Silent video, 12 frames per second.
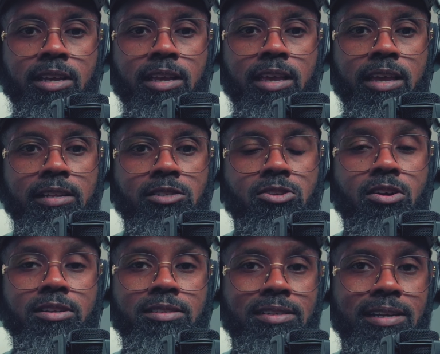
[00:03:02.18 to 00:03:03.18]
and
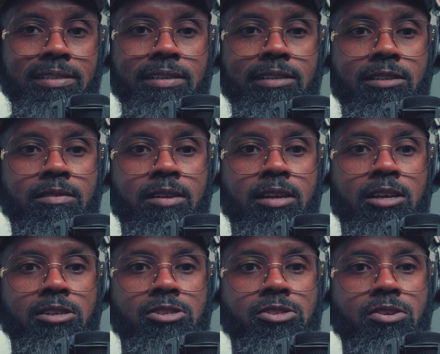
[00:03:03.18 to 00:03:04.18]
started tending,
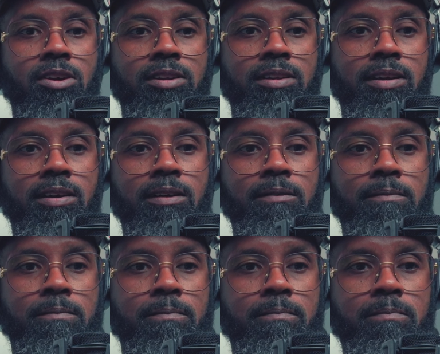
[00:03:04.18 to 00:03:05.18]
started, uh,
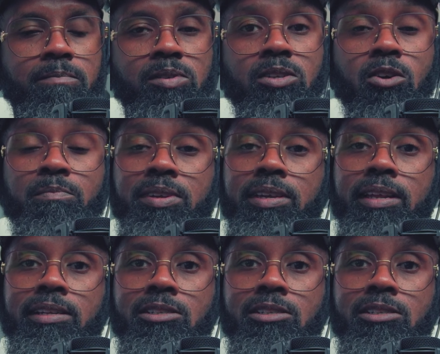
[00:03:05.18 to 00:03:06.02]
you know, beginning